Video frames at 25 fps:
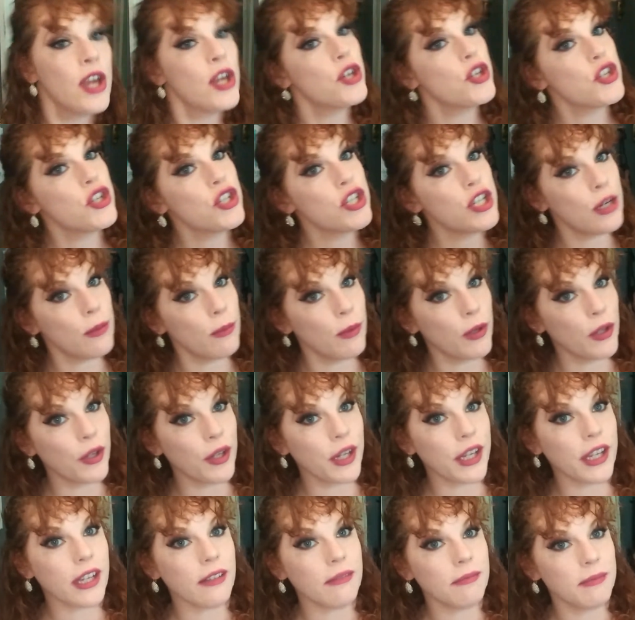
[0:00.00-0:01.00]

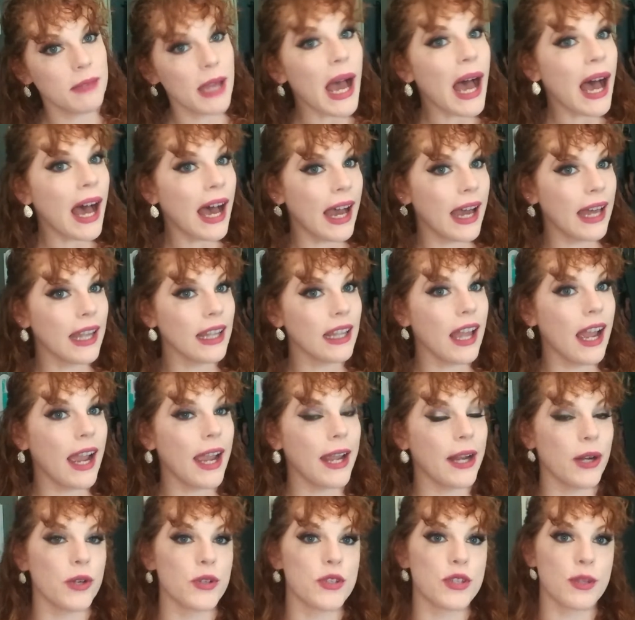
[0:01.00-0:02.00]
shimmery
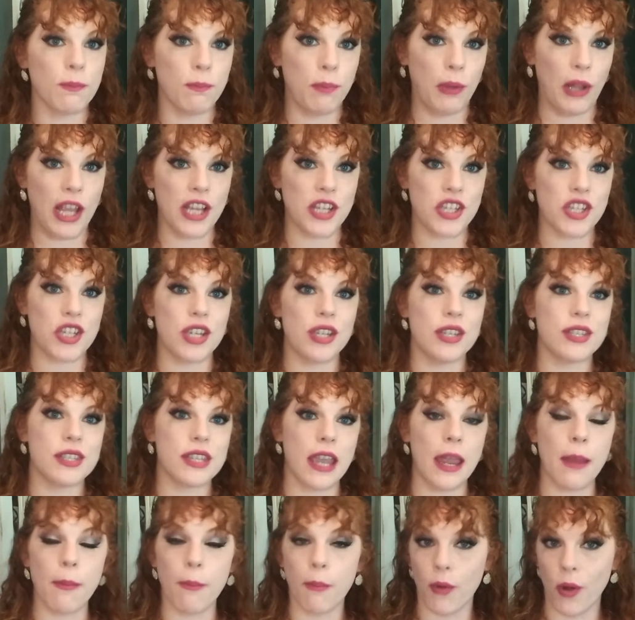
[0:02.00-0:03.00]
highlighters, blushes,
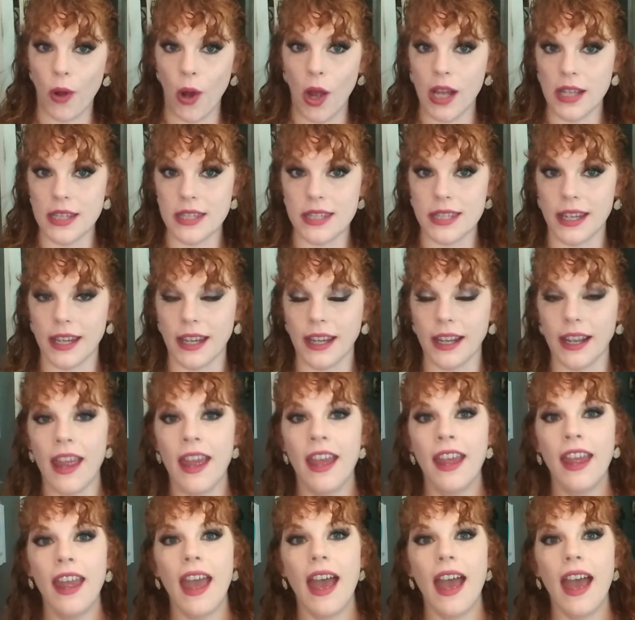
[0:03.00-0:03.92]
and bronzing.